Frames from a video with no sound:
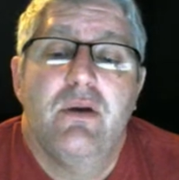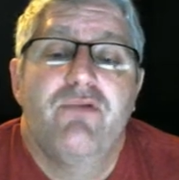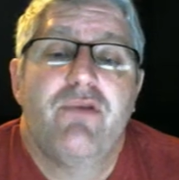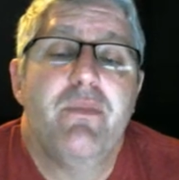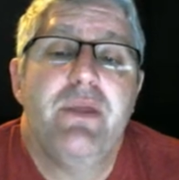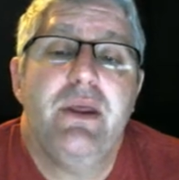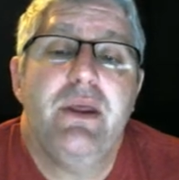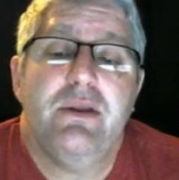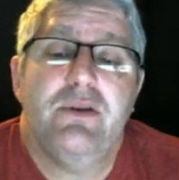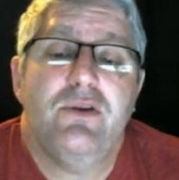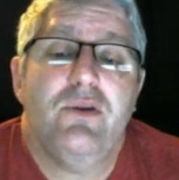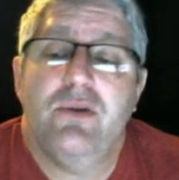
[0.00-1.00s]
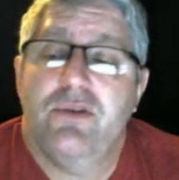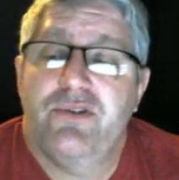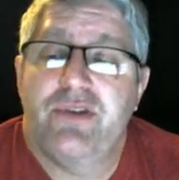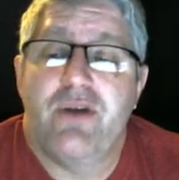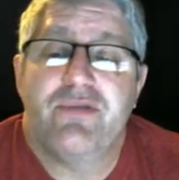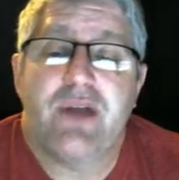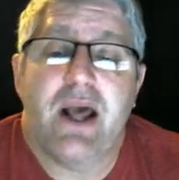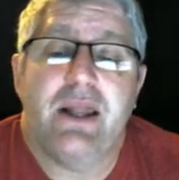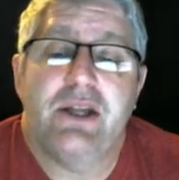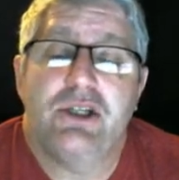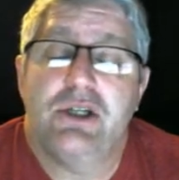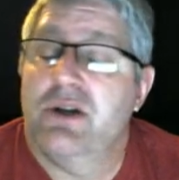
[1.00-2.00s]
from the center of
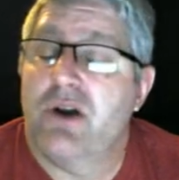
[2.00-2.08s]
dilation,